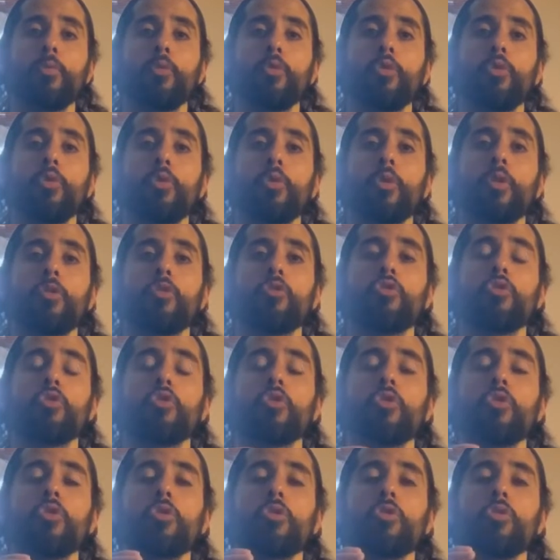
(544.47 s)
you could
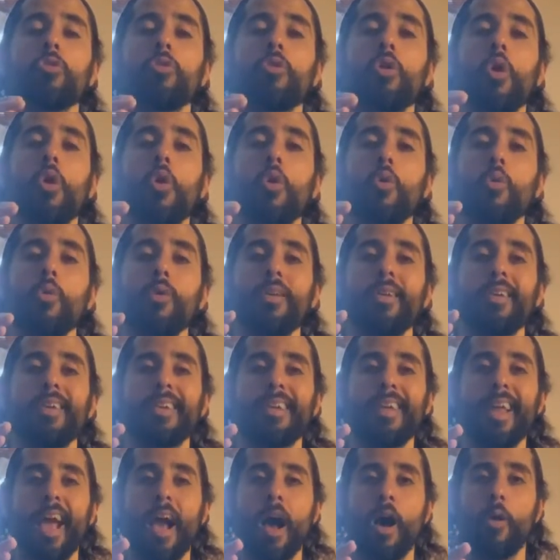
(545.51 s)
slow
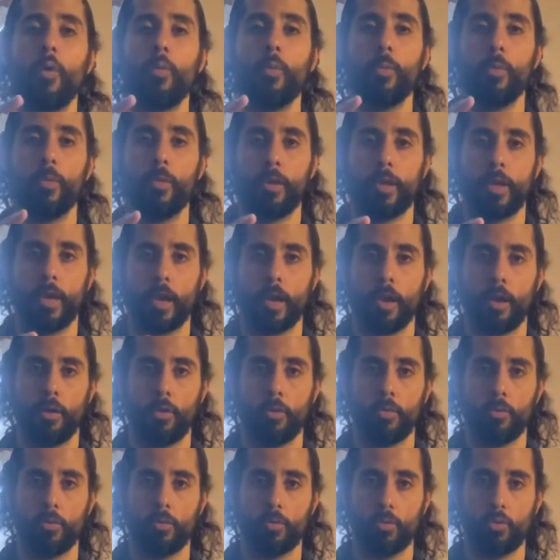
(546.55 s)
down the count
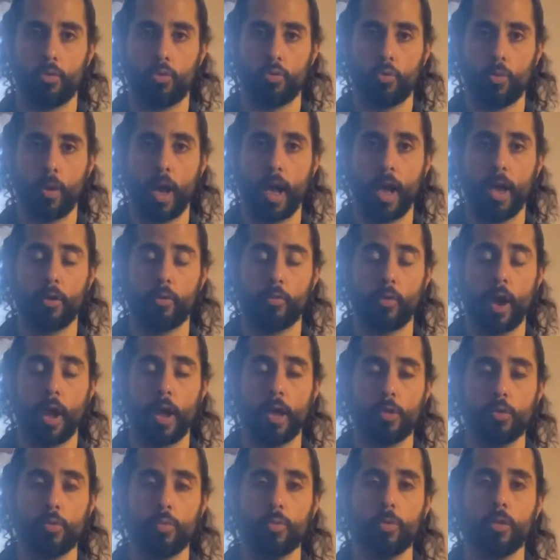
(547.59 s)

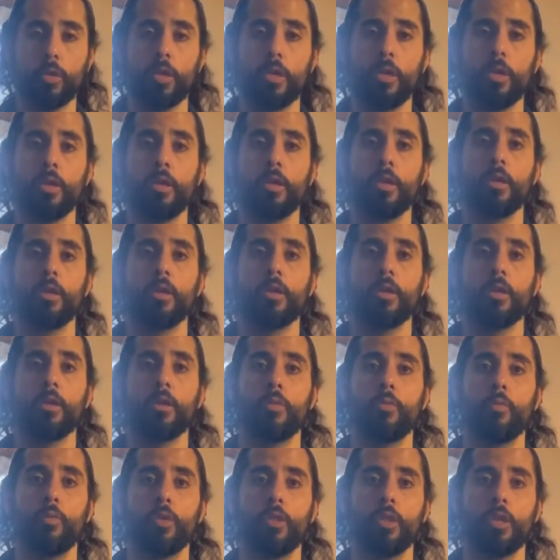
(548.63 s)
gradually
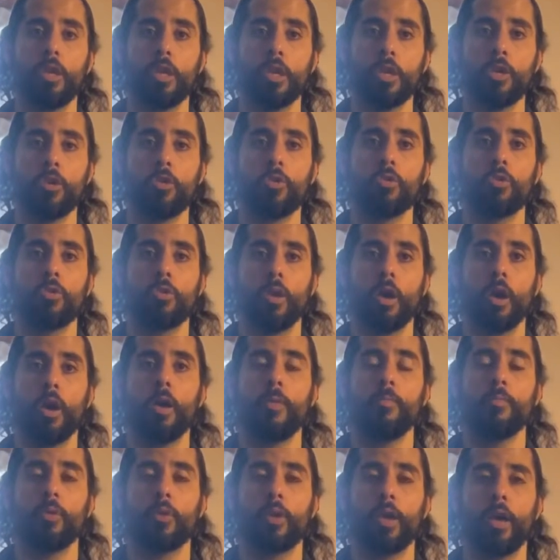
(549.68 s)
with each
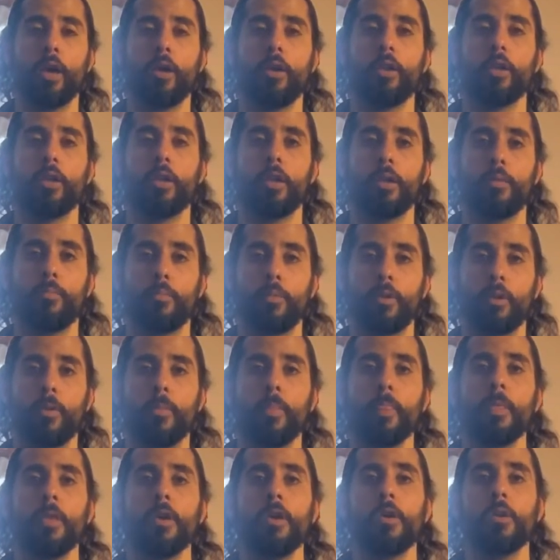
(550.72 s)
time you're counting a number.
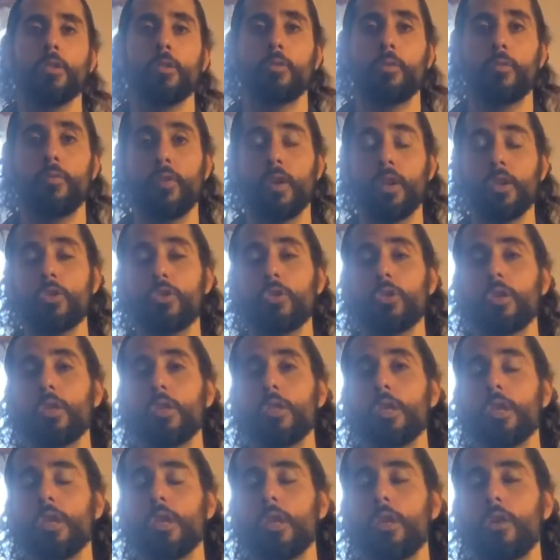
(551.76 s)
So eventually
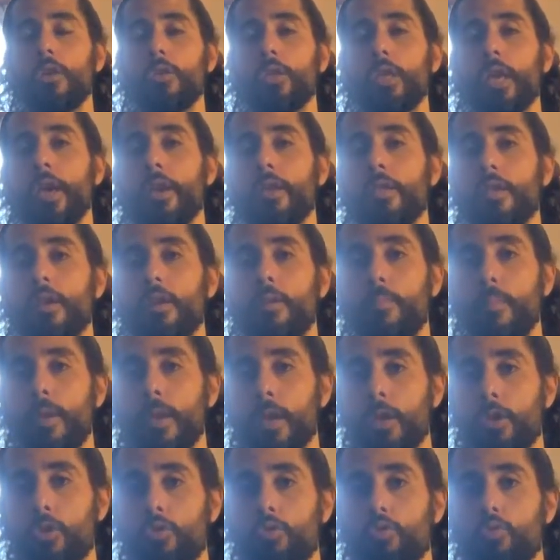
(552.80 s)
the inhale and the exhale may
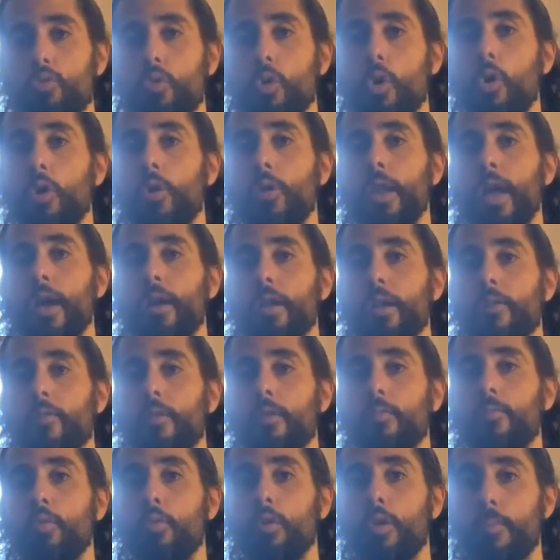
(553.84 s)
get drawn out
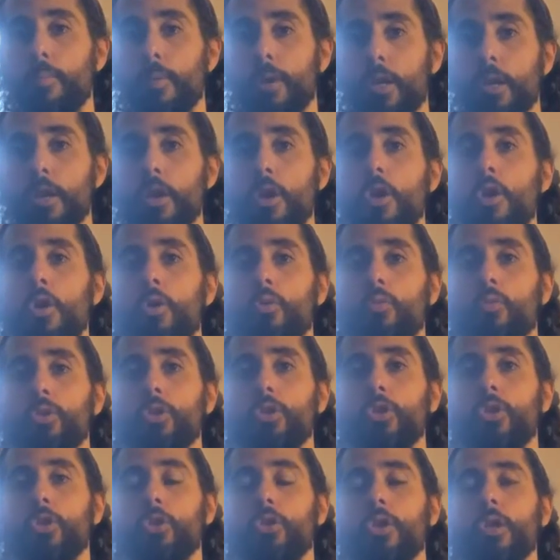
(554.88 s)
even more, but
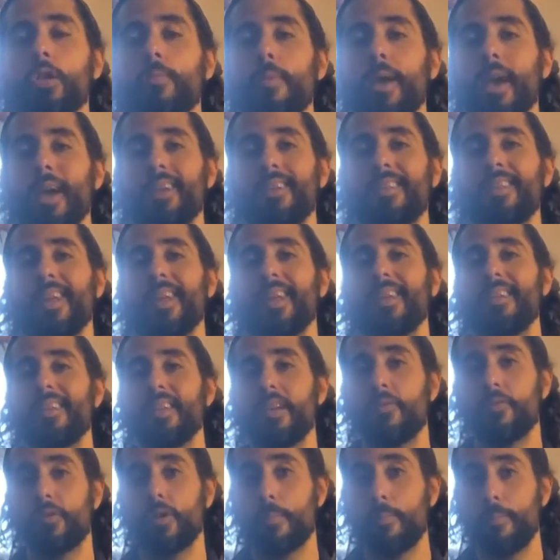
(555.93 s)
returning back to that idea
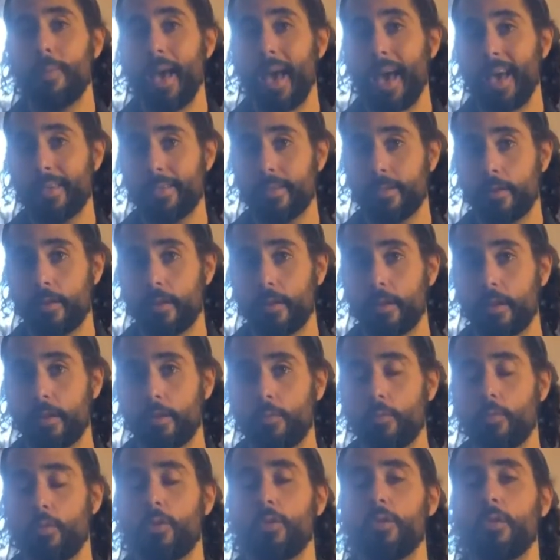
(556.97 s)
of capacity,
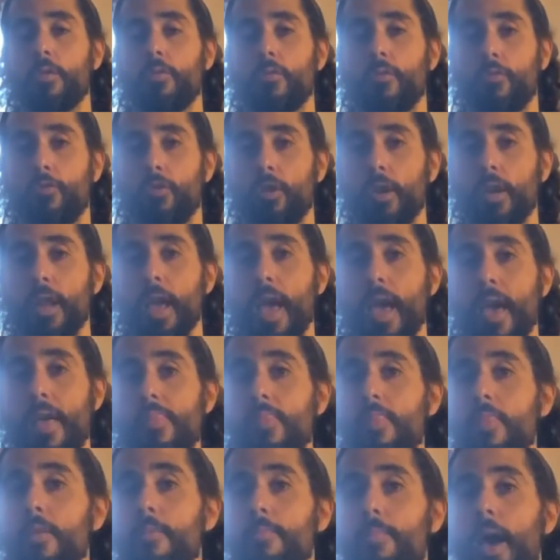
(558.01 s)
where the front
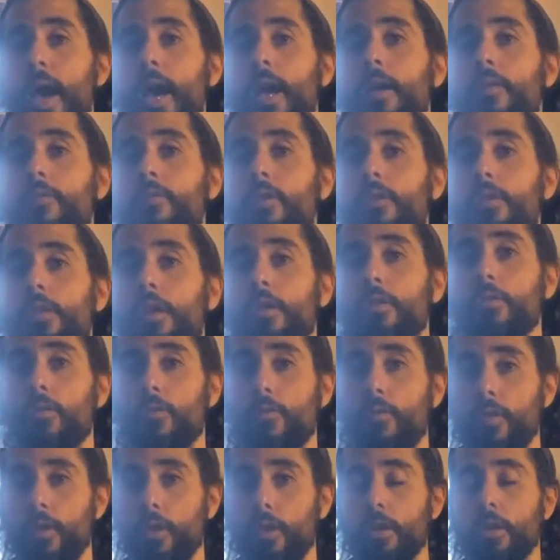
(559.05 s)
and the back of the lungs are
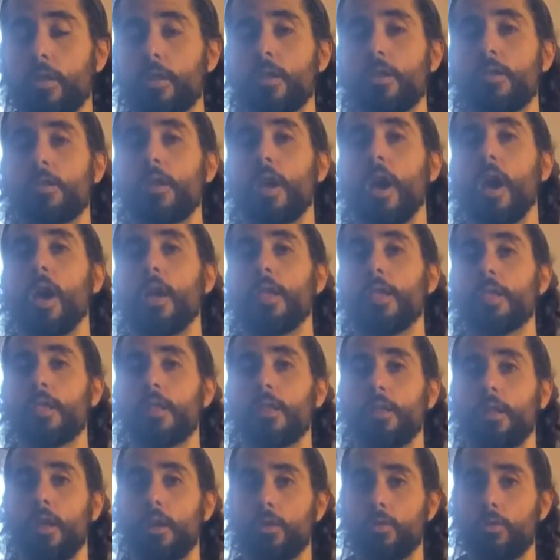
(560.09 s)
filling, the sides of the
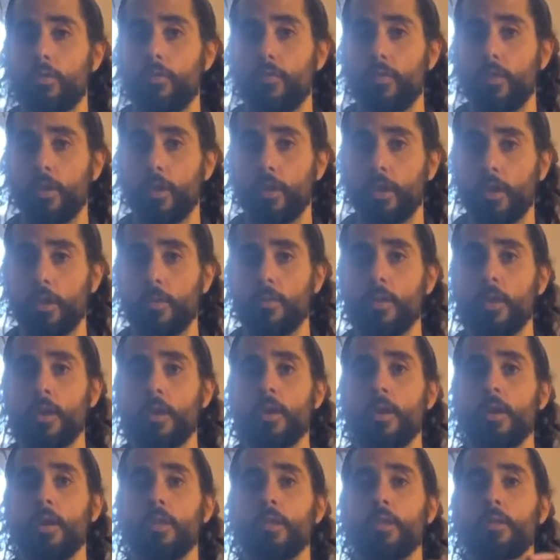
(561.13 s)
lungs are filling,
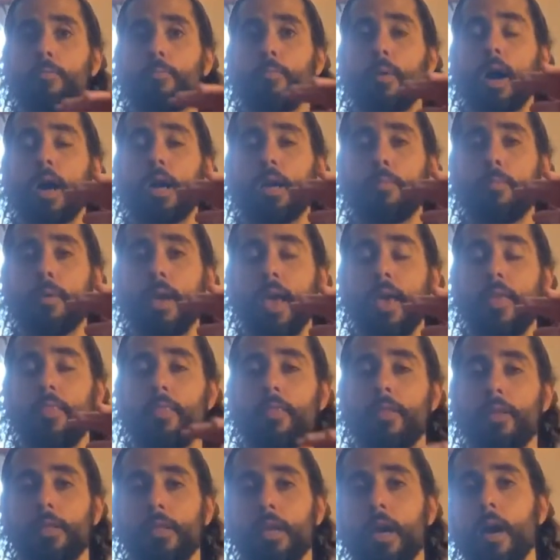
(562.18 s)
the bottom
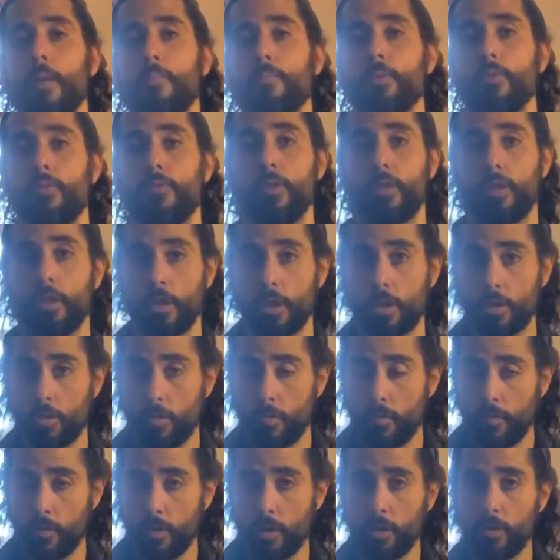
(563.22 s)
and the top are filling as you
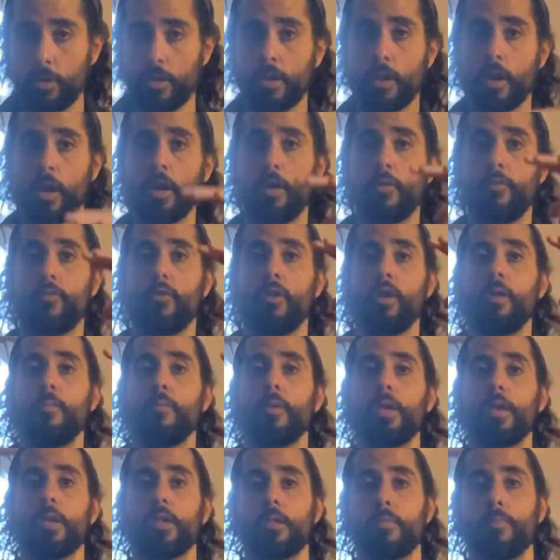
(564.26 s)
feel the diaphragm
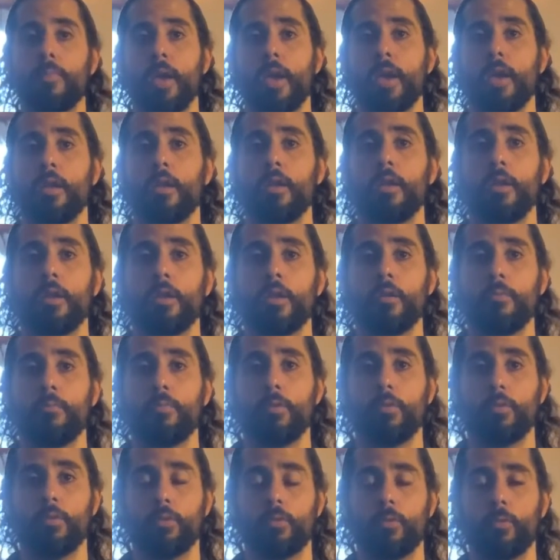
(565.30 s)
expand in
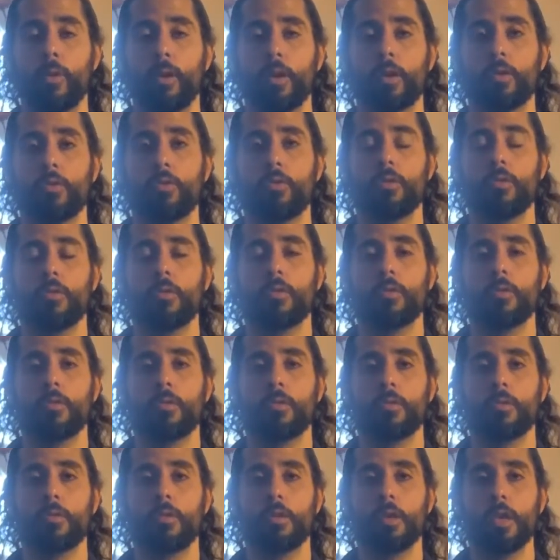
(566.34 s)
both
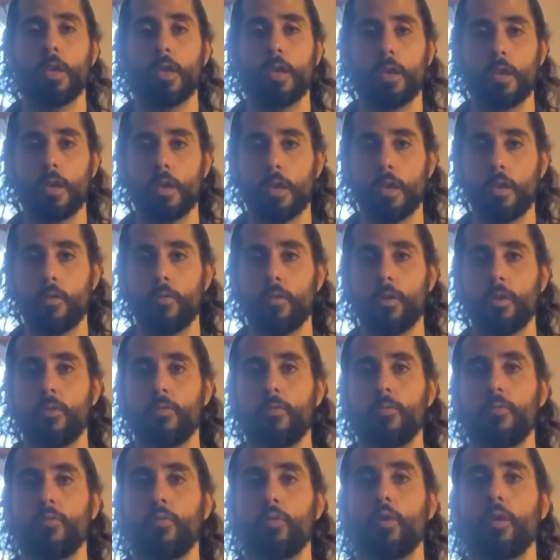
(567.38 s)
directions. Even
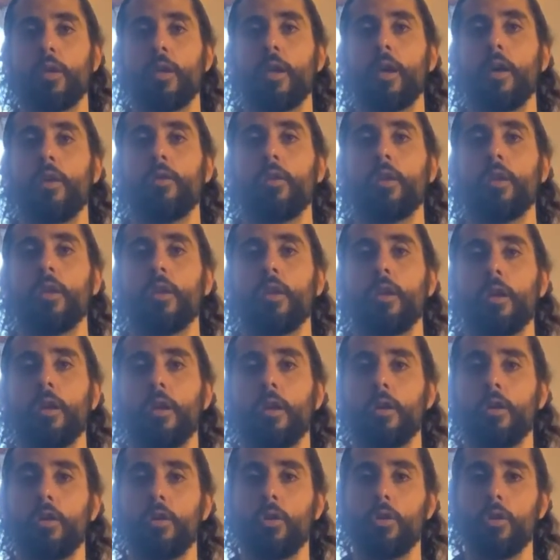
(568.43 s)
4-count
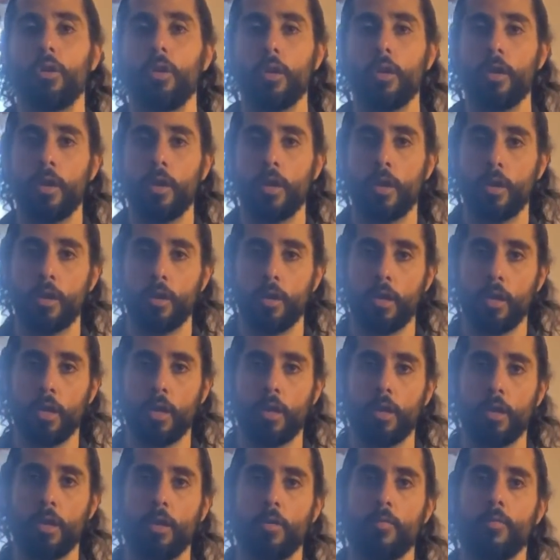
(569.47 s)
inhale and
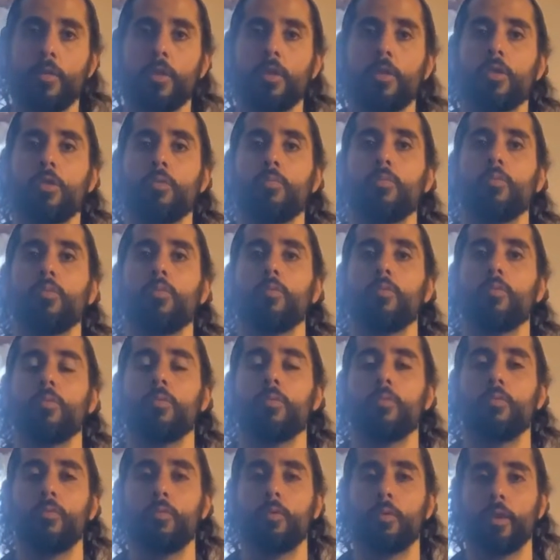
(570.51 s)
even smooth
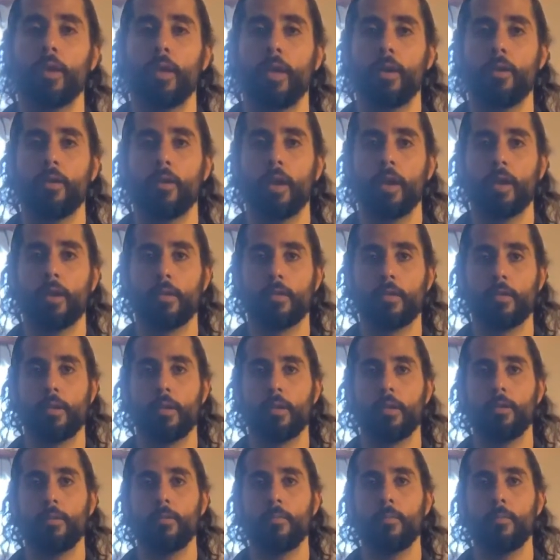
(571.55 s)
4-count exhale.